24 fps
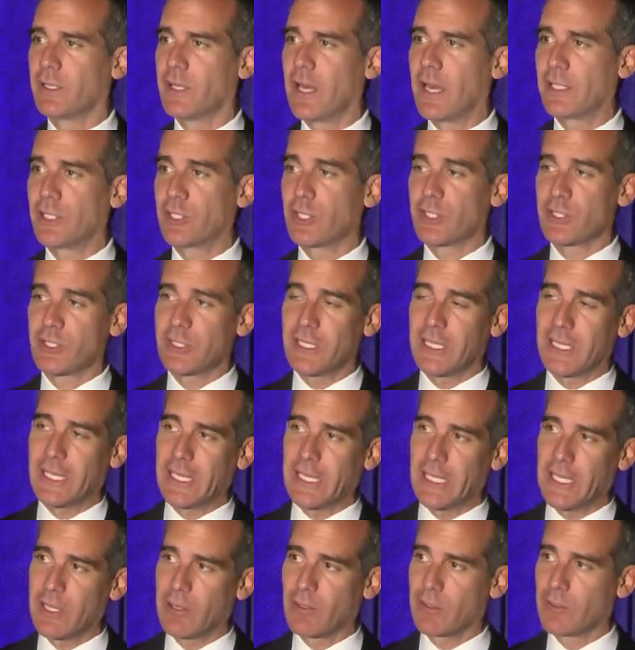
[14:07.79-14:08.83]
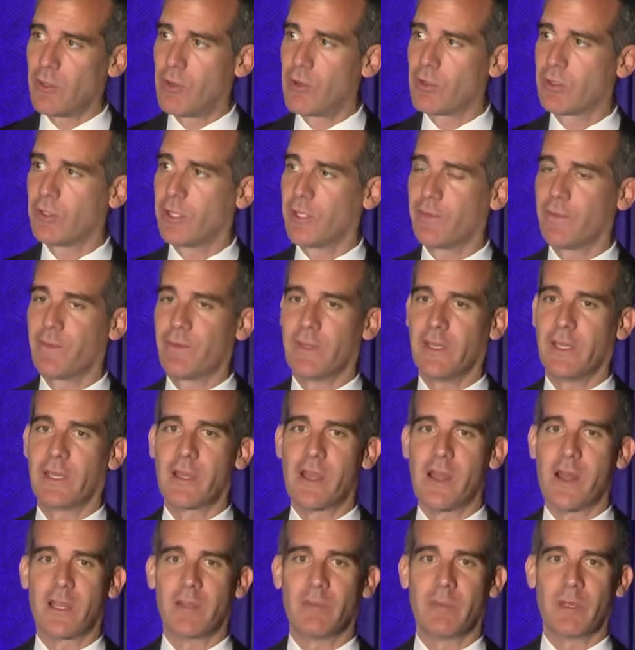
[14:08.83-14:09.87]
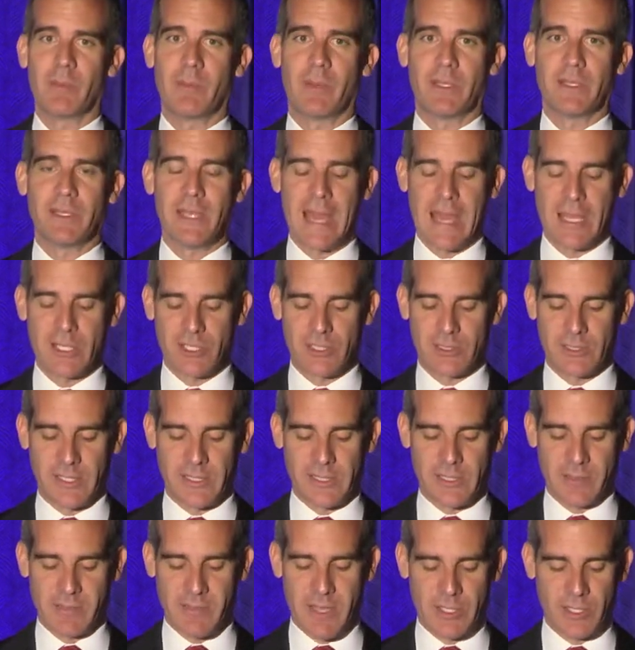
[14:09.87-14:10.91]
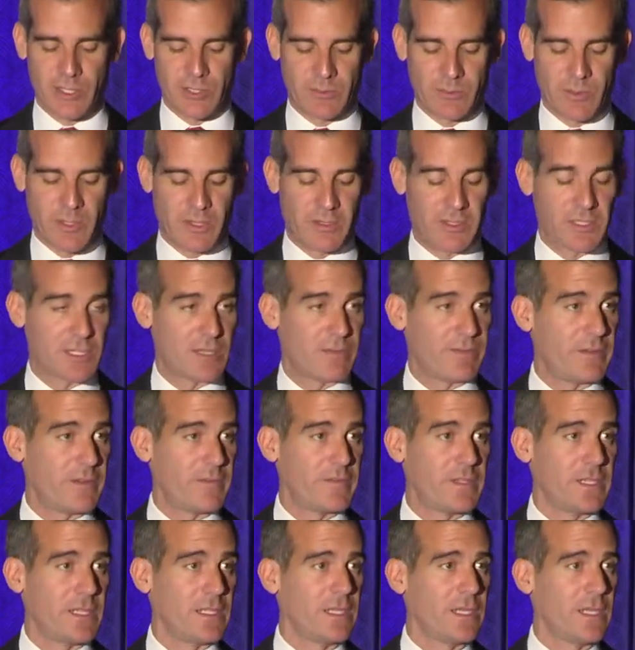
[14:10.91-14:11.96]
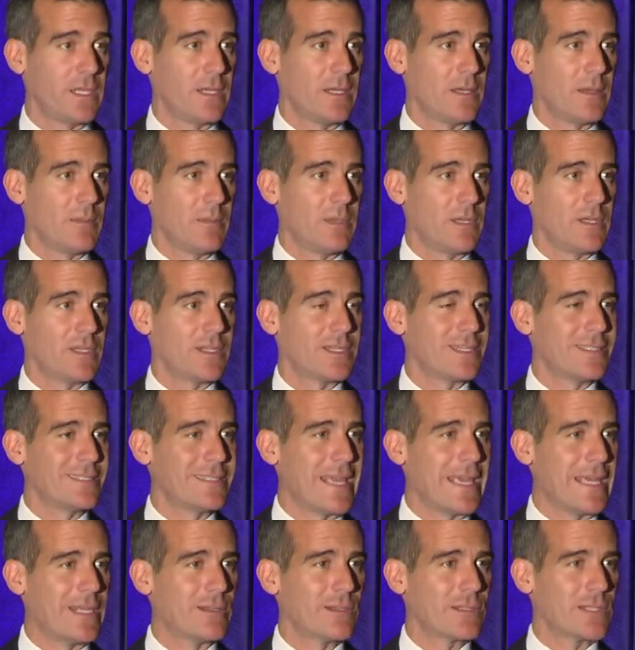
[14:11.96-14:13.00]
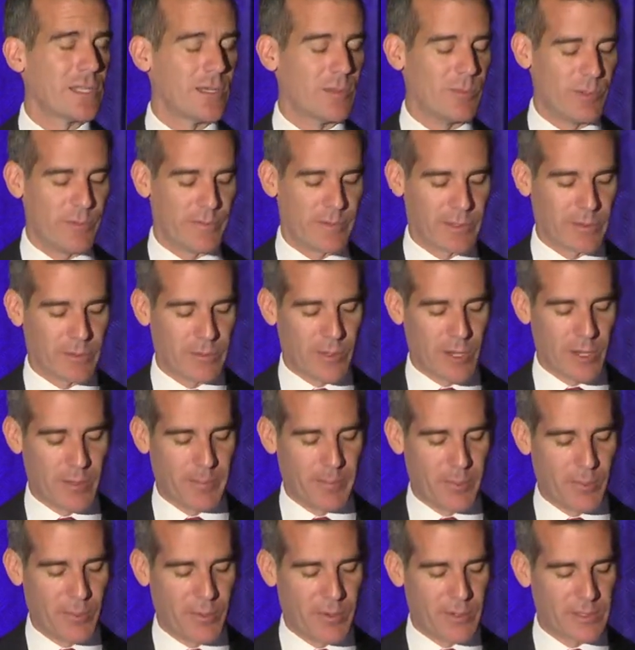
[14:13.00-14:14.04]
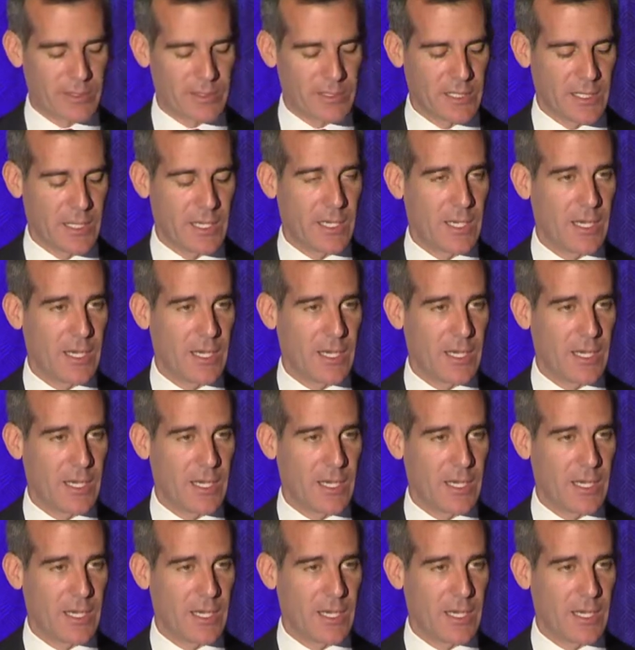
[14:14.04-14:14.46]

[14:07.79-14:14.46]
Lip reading: not just here locally for the economy, but nationally, as I mentioned, whether it's the 15 million containers that are moving through our ports,